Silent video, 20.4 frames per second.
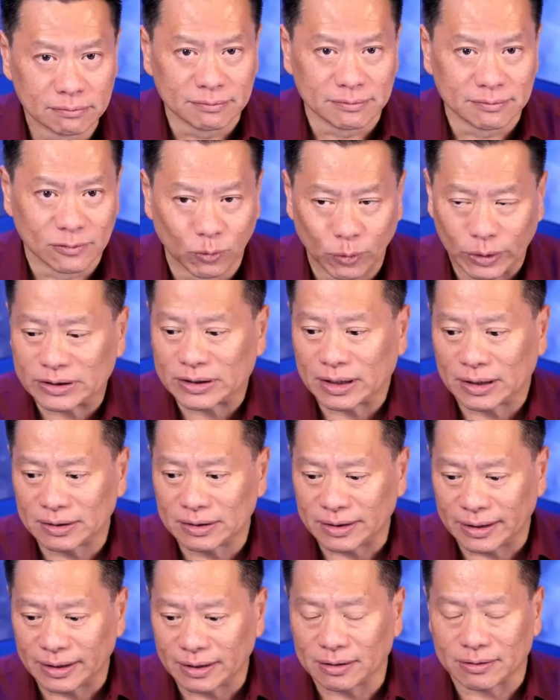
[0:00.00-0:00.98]
witch
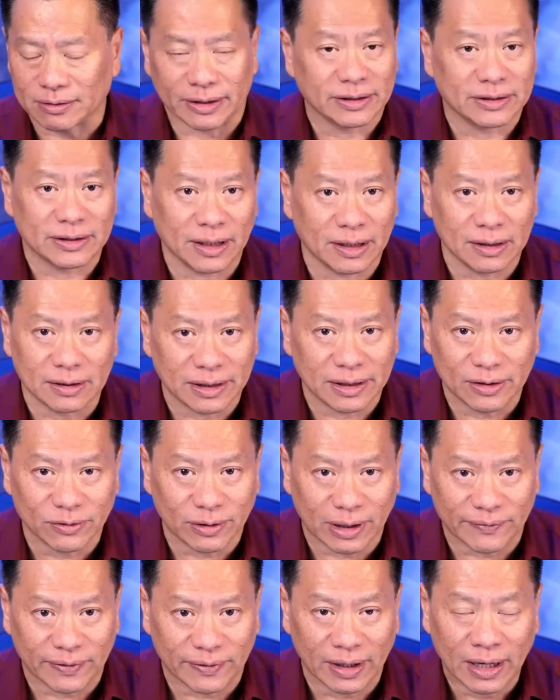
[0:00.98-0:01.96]
hunting, crazy hunting,
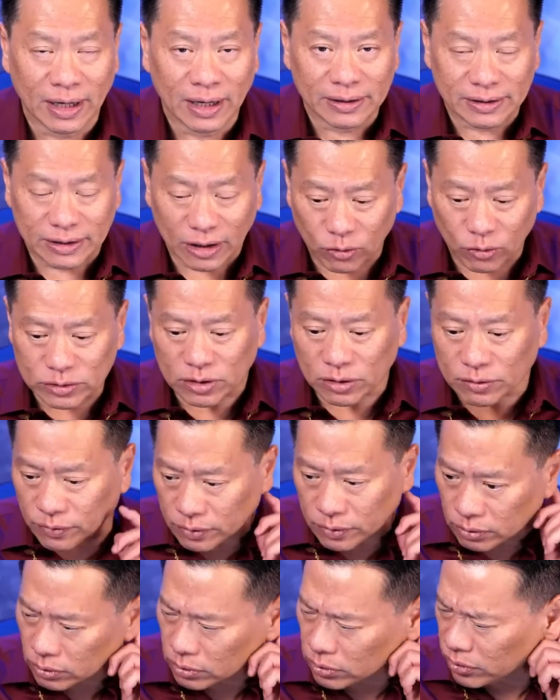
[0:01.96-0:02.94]
whatever. They always look
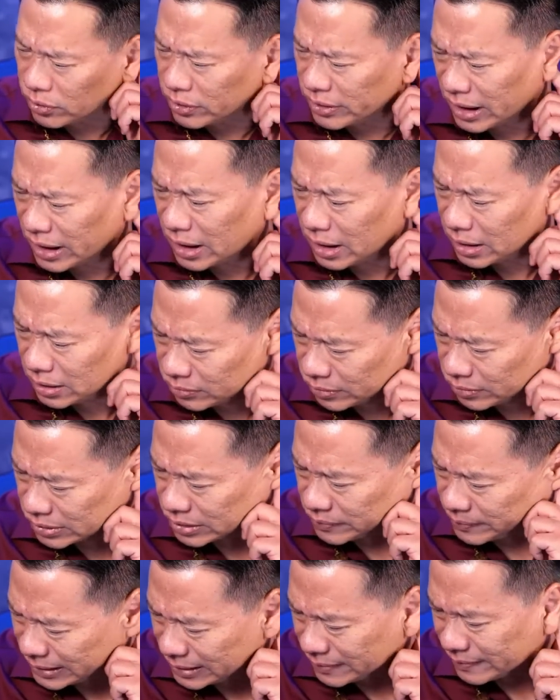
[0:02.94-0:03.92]
for, oh, yeah, I know what
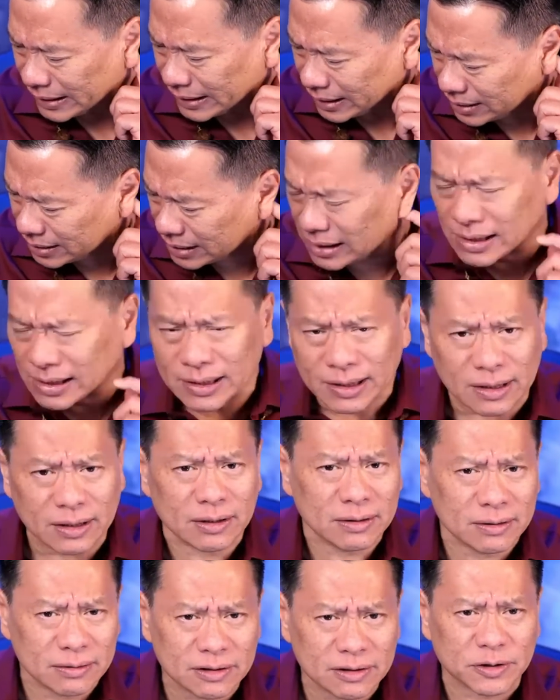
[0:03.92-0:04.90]
you mean, man. You
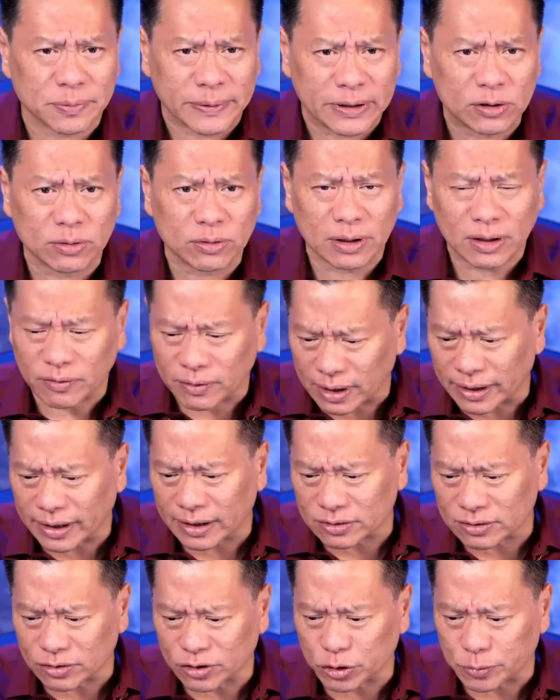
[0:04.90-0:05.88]
know, spiritually, when I
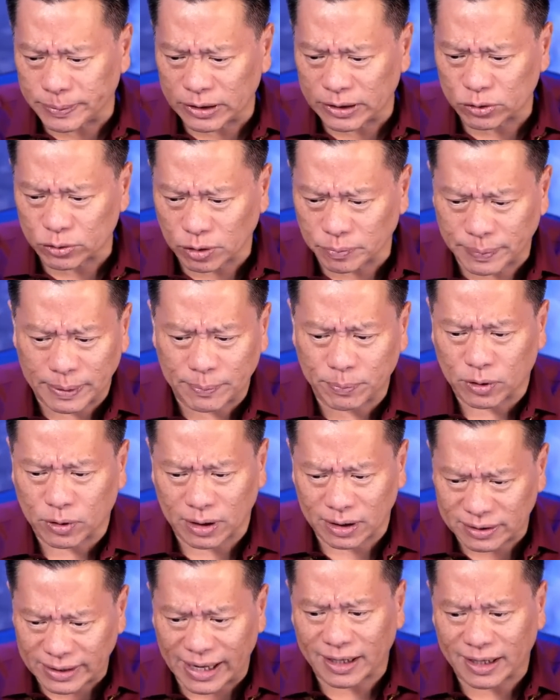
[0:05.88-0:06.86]
get so spiritual, people
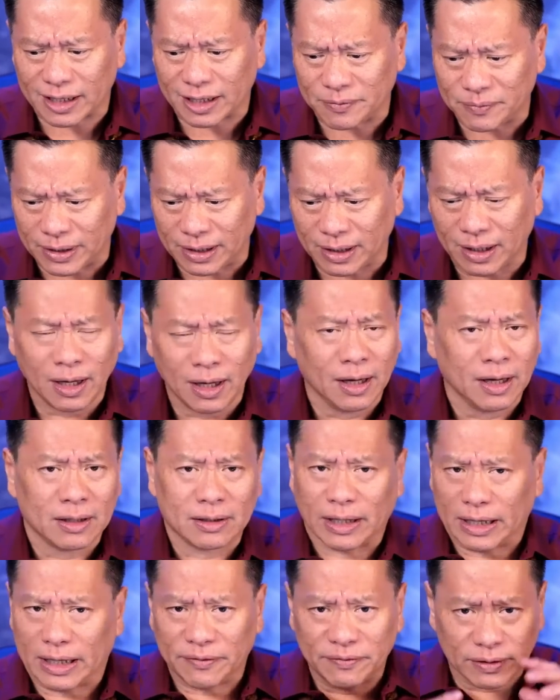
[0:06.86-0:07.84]
are attacking me,
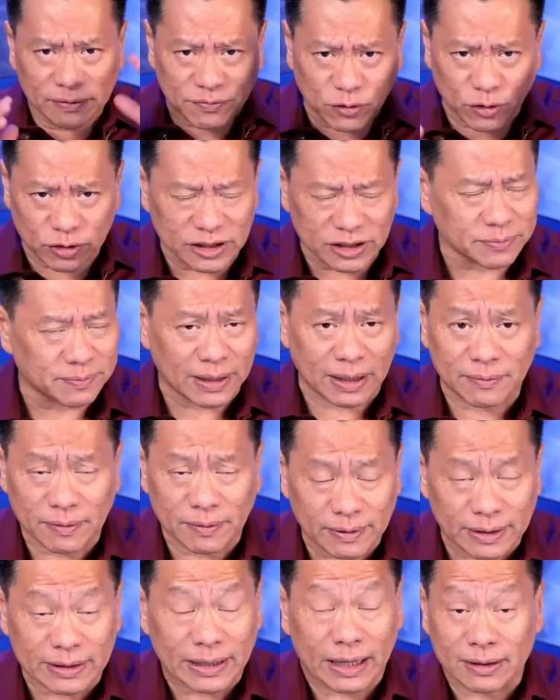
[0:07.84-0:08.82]
the evil forces, blah,
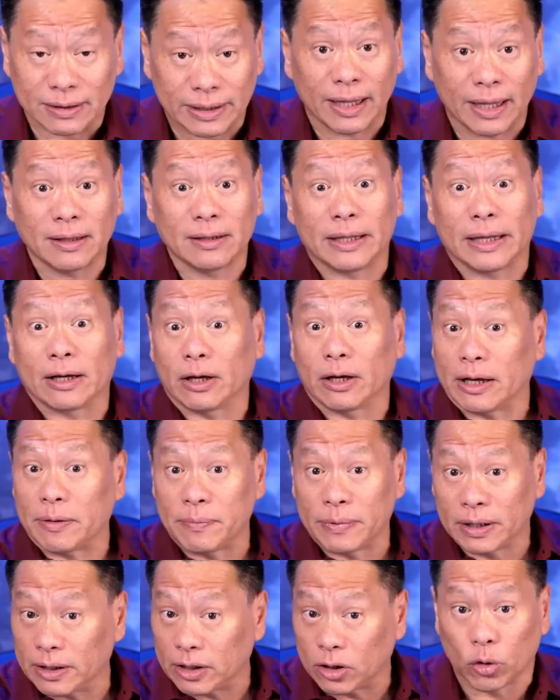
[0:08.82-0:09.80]
blah, blah. Then they
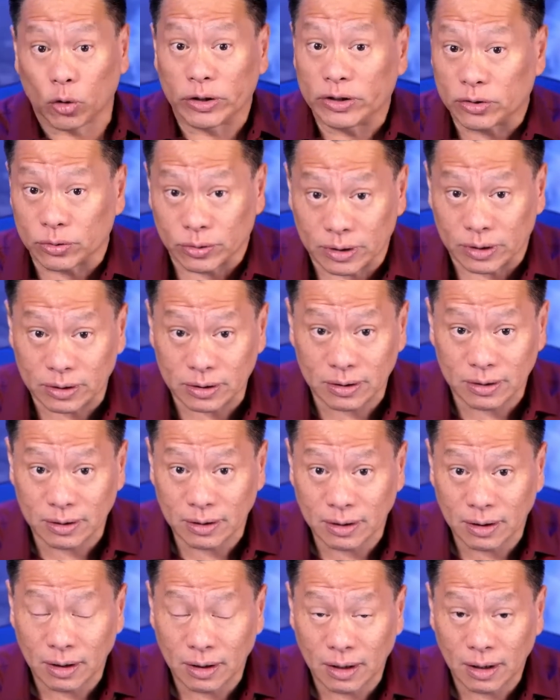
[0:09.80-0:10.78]
immediately go into it.
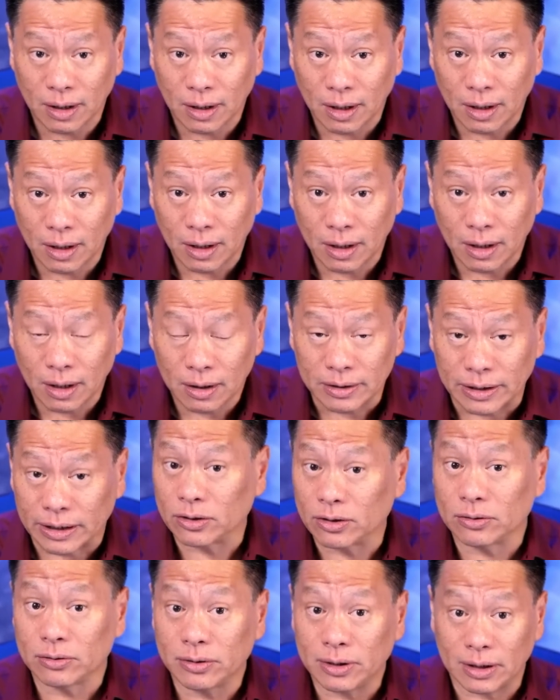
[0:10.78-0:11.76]
They
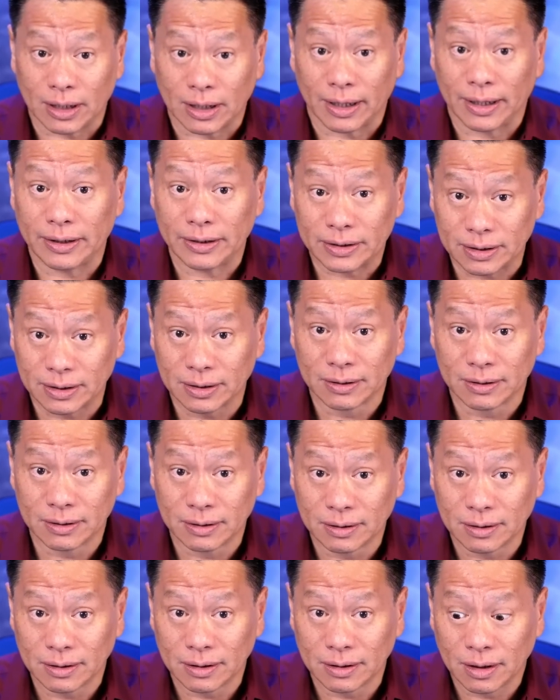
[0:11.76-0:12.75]
don't realize
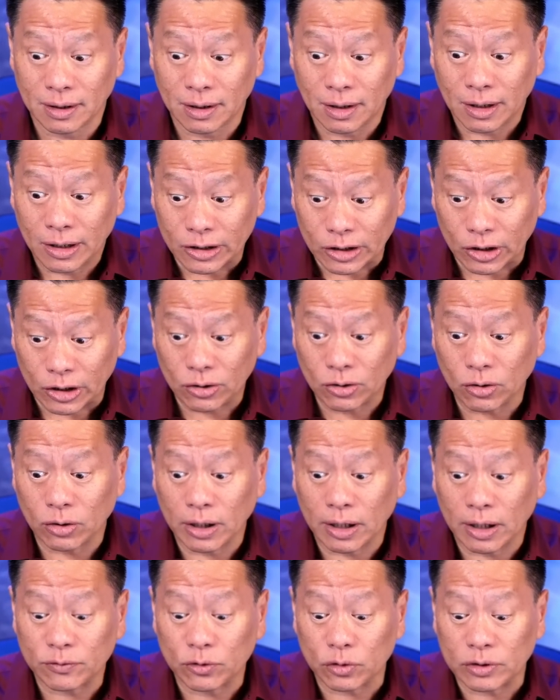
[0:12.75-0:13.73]
you don't
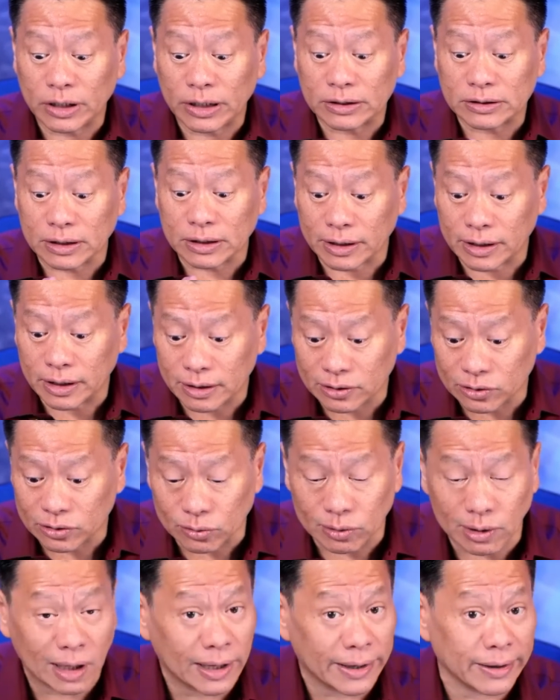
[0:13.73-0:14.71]
have to teach a kid to
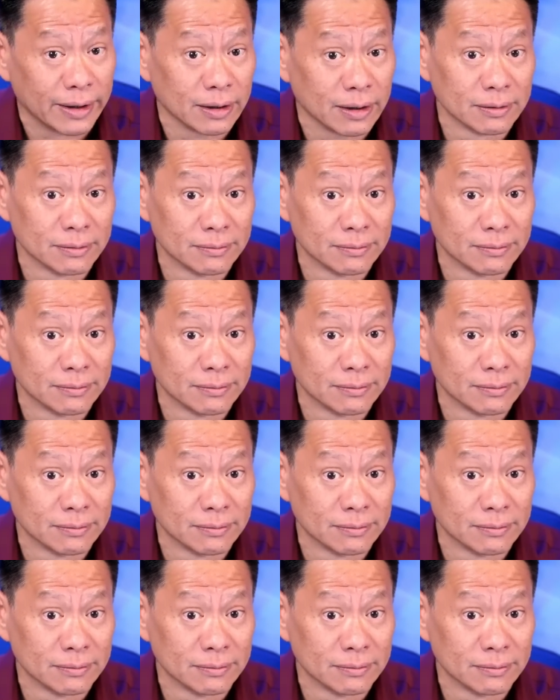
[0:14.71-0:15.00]
lie.